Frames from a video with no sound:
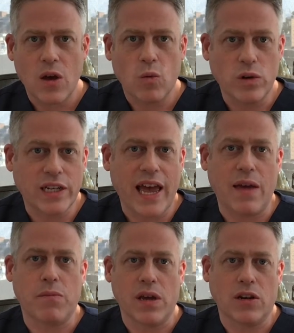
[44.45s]
which
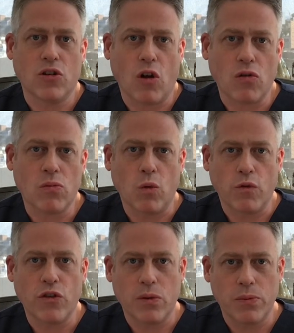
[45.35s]
can be intolerable
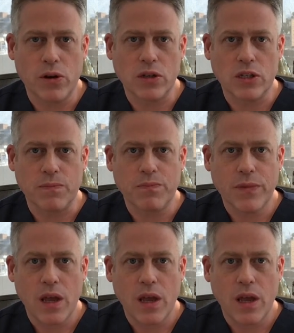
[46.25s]
for the person.